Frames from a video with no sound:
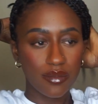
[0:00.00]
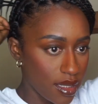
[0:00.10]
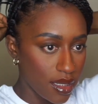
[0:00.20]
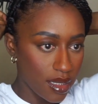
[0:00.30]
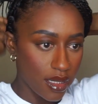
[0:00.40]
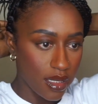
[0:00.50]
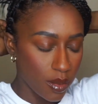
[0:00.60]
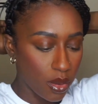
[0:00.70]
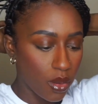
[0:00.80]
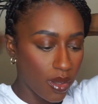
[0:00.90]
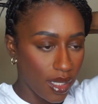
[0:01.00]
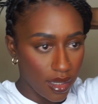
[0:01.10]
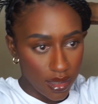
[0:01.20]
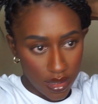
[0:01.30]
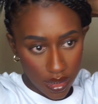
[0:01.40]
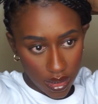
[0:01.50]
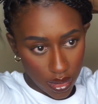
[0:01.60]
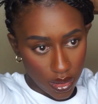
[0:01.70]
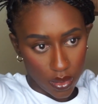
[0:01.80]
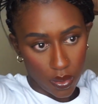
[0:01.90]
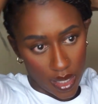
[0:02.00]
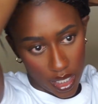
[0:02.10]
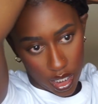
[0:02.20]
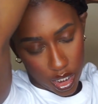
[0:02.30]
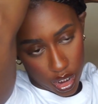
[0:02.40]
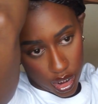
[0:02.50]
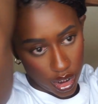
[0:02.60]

This is the point where